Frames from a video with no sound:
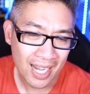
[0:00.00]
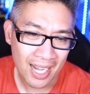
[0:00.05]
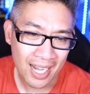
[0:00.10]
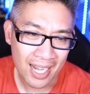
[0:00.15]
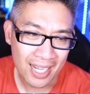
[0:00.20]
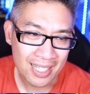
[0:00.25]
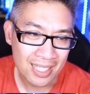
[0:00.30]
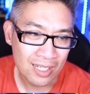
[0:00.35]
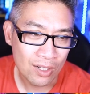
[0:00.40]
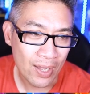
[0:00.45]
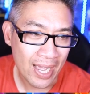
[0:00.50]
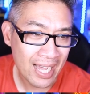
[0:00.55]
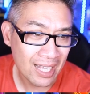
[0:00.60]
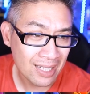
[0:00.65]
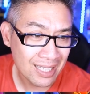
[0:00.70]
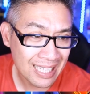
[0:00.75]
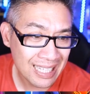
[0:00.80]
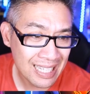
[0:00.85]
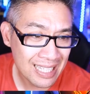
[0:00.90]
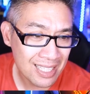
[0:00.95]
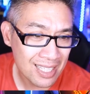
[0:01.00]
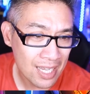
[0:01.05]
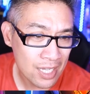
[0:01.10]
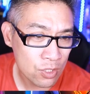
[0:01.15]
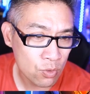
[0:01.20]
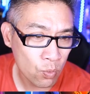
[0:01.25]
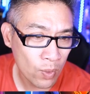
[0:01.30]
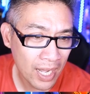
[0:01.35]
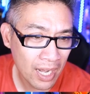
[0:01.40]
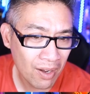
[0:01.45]
LEs
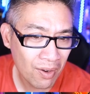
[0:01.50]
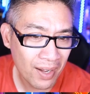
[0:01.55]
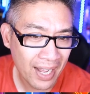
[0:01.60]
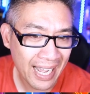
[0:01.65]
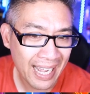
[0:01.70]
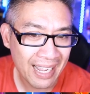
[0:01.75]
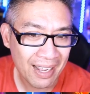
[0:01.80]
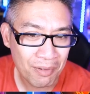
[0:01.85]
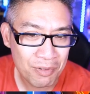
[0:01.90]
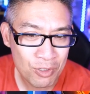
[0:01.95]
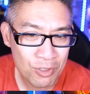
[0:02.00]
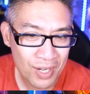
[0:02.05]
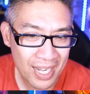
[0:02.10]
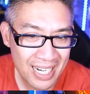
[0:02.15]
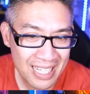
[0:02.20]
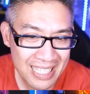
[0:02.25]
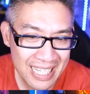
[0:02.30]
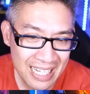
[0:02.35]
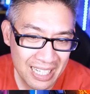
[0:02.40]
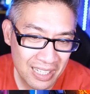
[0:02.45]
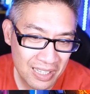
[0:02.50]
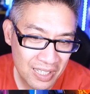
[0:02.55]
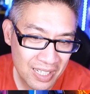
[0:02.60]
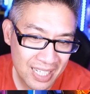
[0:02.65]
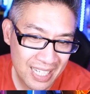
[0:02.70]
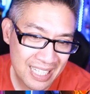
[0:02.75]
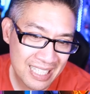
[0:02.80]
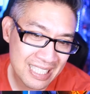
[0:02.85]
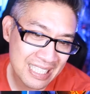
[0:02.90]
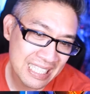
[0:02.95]
as well. I was trying to take a
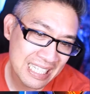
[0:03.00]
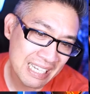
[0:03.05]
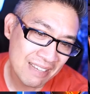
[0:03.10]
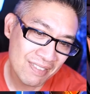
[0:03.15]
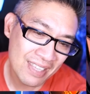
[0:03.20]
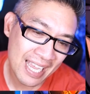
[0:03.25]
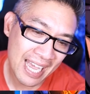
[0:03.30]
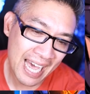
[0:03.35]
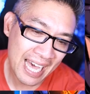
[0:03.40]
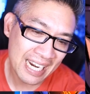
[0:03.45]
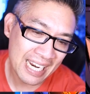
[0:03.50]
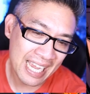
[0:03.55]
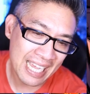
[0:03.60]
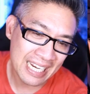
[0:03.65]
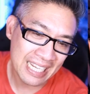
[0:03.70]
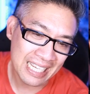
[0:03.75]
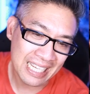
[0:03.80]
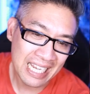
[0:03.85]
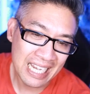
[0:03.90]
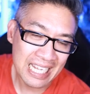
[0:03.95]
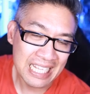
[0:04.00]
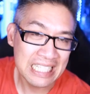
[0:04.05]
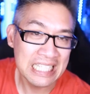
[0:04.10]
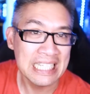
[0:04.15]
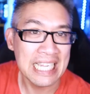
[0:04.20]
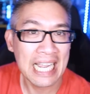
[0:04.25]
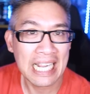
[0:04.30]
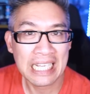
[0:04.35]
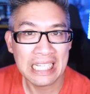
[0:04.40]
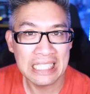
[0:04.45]
look and see if they had any
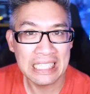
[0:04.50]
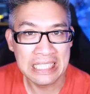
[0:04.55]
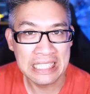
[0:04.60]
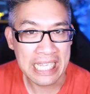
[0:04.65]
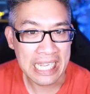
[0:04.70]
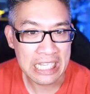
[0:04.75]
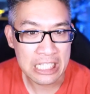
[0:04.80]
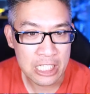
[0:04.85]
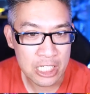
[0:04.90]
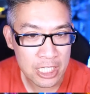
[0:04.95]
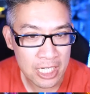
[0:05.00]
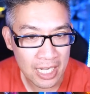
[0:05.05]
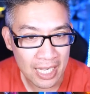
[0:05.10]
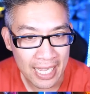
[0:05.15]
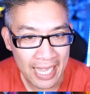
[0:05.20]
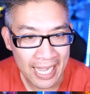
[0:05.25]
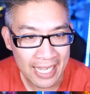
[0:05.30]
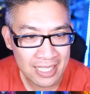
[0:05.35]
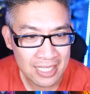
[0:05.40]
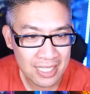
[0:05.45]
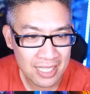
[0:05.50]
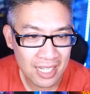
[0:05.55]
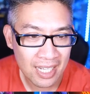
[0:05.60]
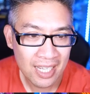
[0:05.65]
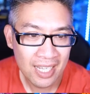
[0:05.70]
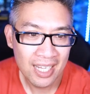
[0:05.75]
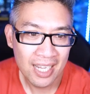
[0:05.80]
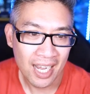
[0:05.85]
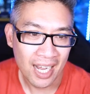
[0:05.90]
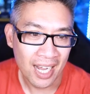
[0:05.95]
Jack Danger-esque
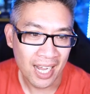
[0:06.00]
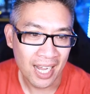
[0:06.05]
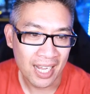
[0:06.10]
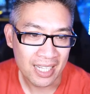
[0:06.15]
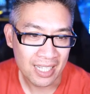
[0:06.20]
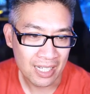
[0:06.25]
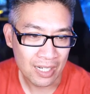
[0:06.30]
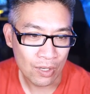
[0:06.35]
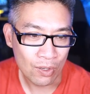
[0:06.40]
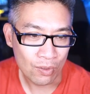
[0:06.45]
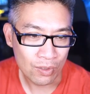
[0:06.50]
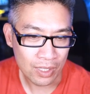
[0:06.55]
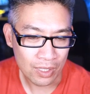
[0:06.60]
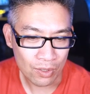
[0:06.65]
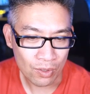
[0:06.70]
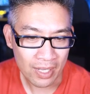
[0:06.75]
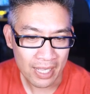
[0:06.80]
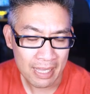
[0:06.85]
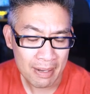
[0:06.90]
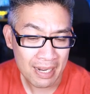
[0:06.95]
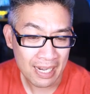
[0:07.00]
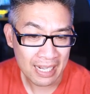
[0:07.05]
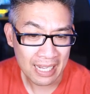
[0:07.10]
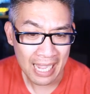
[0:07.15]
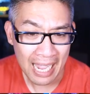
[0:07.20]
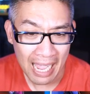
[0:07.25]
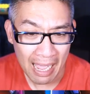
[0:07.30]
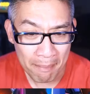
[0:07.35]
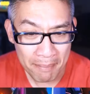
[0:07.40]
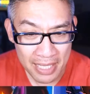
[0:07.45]
little hidden
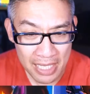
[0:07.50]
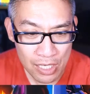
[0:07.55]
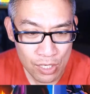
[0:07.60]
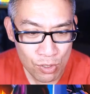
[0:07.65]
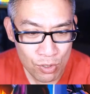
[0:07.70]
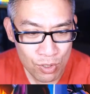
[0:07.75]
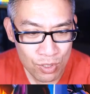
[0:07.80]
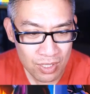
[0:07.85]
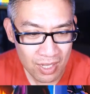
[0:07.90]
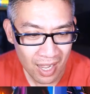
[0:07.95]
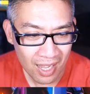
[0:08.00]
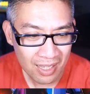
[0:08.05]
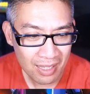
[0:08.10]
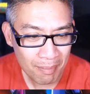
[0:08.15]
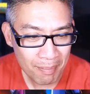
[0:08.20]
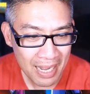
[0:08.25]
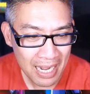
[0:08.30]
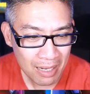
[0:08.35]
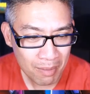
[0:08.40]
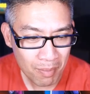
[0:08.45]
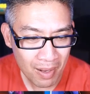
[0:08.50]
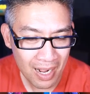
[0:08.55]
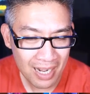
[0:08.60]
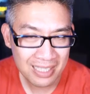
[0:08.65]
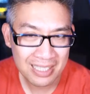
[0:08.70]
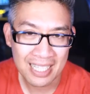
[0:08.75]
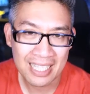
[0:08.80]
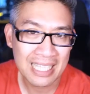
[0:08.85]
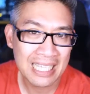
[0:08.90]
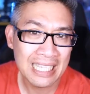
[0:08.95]
cameos on the back
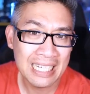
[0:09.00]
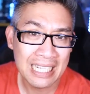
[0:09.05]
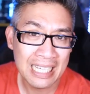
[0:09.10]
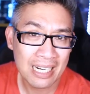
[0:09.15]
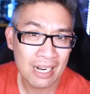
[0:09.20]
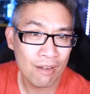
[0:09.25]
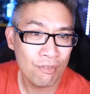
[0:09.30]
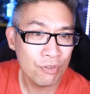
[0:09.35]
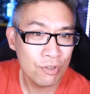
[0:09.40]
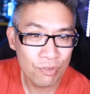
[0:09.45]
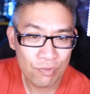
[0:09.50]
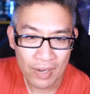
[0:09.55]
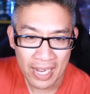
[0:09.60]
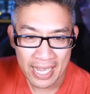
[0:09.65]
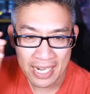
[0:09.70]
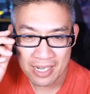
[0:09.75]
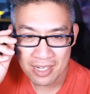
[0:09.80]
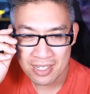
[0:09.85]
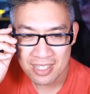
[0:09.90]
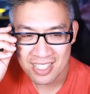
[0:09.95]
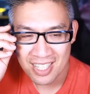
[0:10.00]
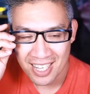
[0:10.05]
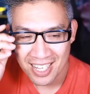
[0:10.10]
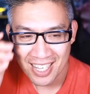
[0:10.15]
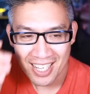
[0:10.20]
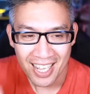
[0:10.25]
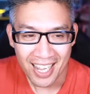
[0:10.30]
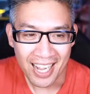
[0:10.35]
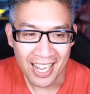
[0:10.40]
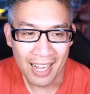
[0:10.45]
box like he did on Foo Fighters,
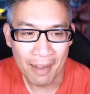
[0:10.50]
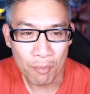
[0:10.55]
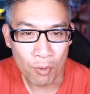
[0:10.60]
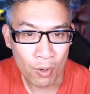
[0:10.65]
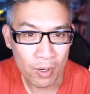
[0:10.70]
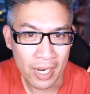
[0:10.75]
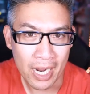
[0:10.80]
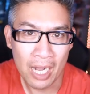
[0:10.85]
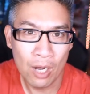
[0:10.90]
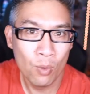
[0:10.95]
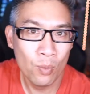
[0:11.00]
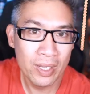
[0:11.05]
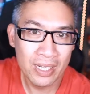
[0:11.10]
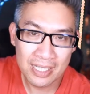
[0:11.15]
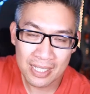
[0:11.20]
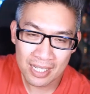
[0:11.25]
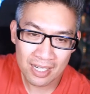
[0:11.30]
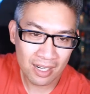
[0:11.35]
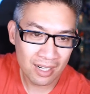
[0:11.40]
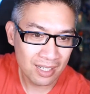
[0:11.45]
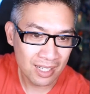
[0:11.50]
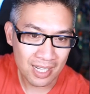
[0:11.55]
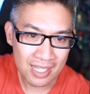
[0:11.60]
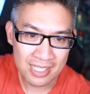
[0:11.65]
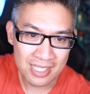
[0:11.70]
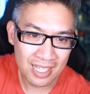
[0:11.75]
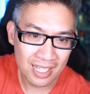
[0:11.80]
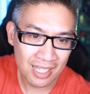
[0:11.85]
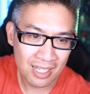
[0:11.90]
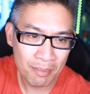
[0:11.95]
or Elwin did on
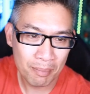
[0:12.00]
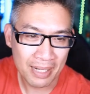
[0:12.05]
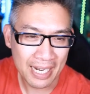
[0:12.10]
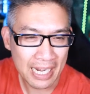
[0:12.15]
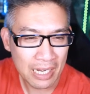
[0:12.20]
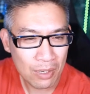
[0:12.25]
Godzilla, but